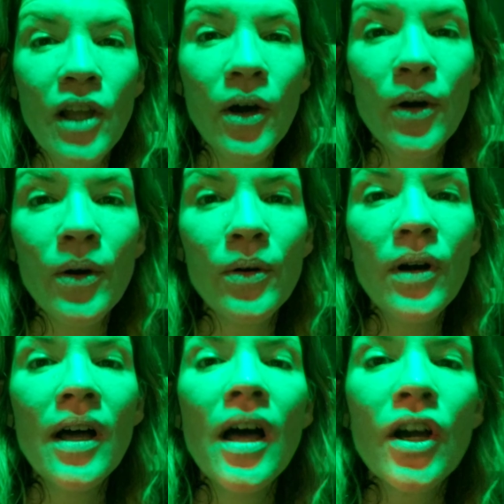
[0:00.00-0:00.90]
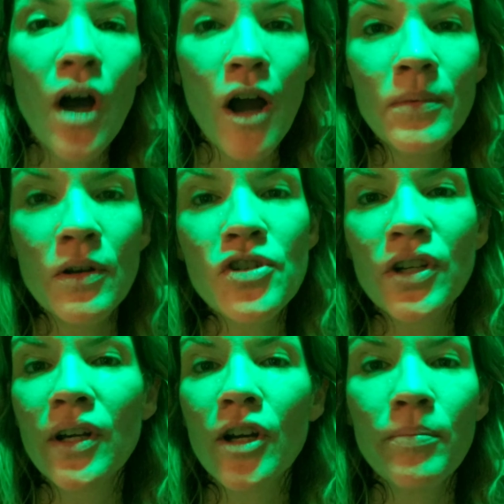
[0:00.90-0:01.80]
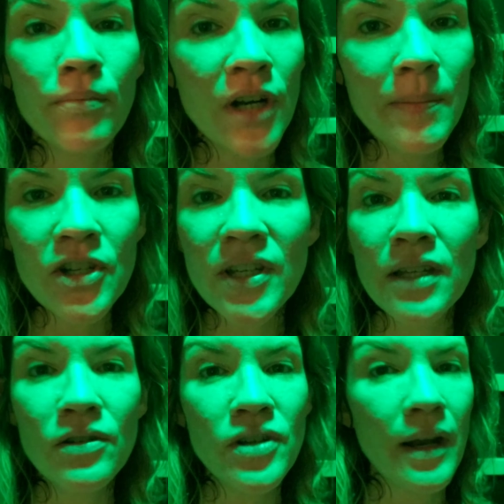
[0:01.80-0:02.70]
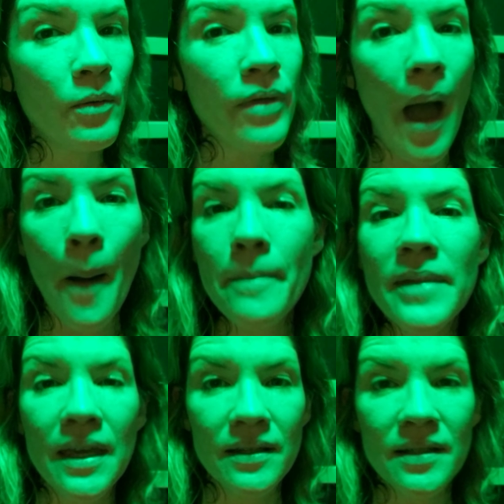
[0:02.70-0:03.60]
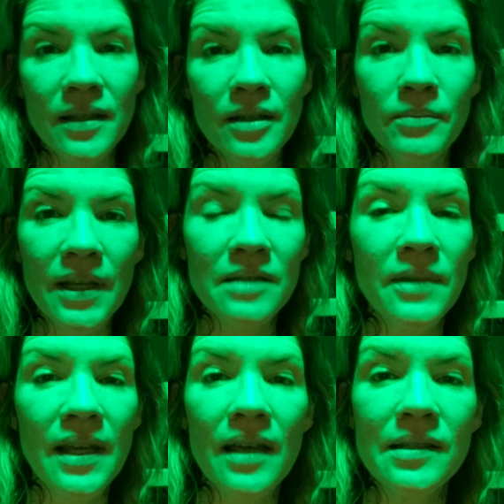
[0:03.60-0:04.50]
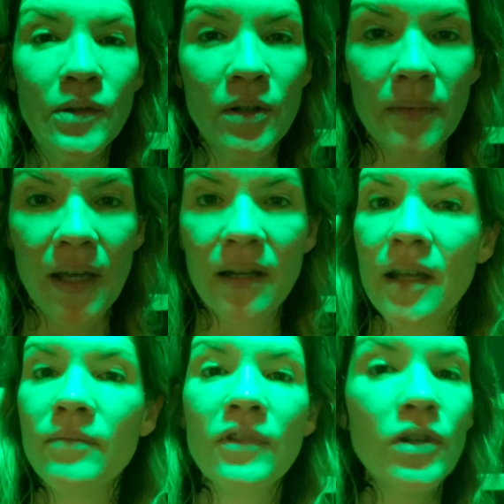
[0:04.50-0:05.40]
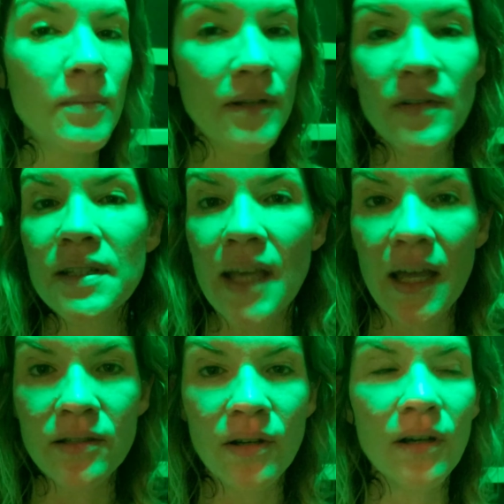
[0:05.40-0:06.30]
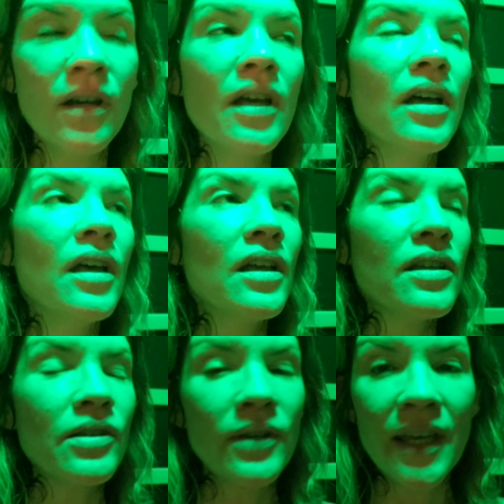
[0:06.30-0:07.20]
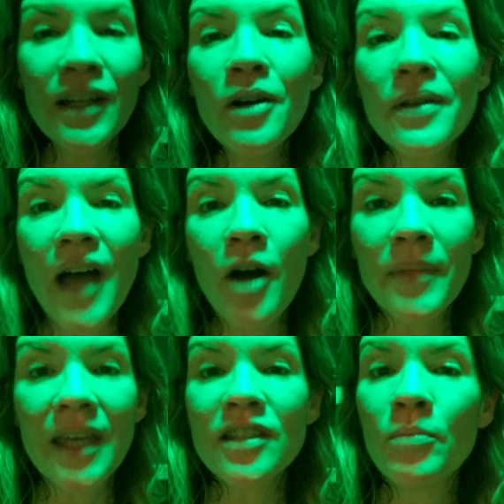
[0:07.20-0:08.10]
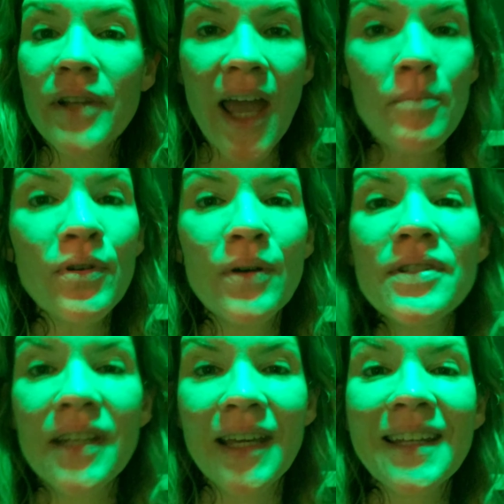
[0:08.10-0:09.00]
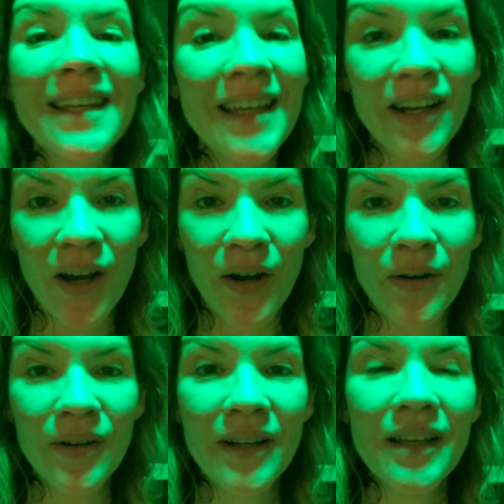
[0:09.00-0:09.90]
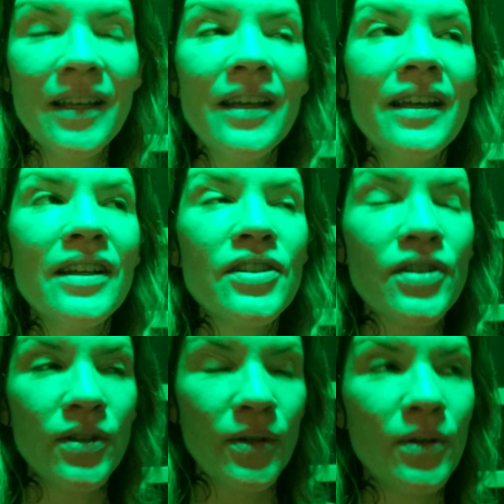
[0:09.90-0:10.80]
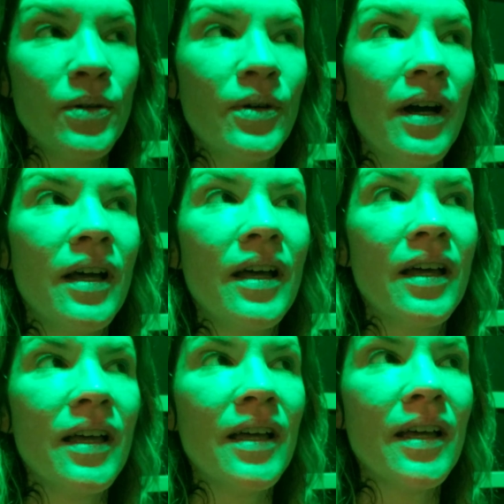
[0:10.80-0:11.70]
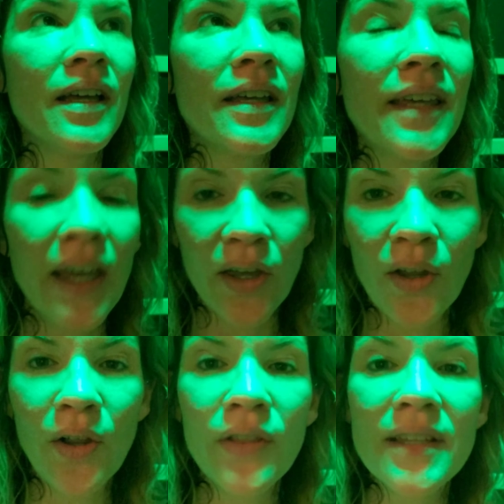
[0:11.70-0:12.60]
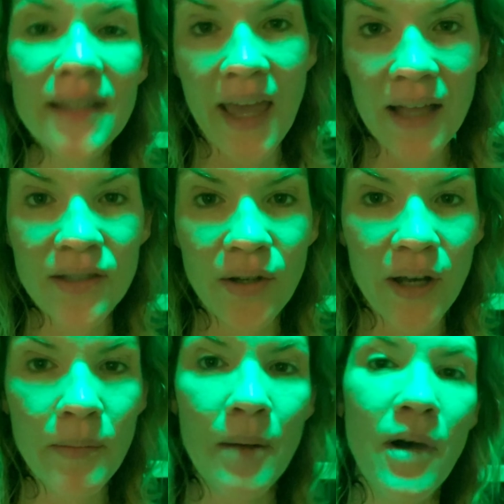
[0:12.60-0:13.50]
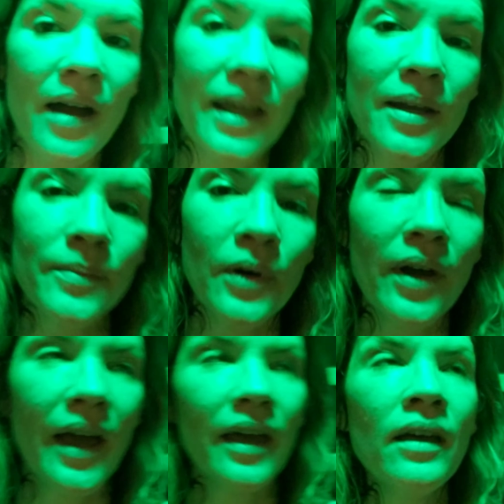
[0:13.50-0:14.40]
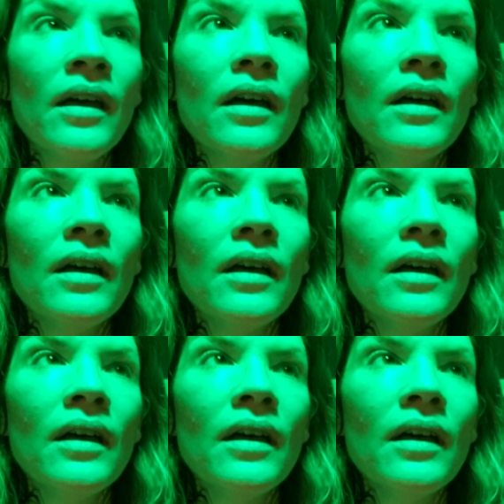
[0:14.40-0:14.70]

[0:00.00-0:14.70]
low carb, low sugar, pretty much ketogenic without meat, because meat has glutamine and glutamine feeds cancer. So keto without meat, so plant protein keto to kill this cancer in my body, okay?